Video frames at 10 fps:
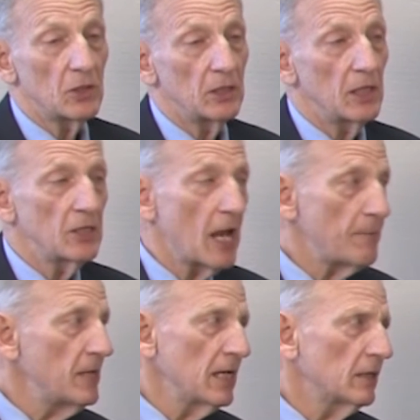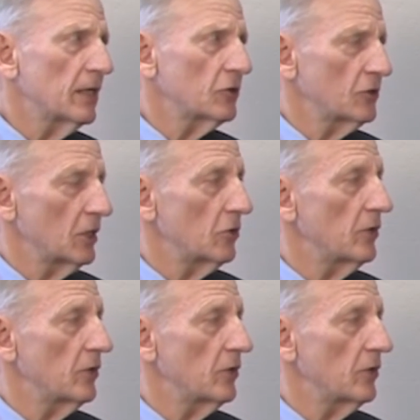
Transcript: it's happening less now,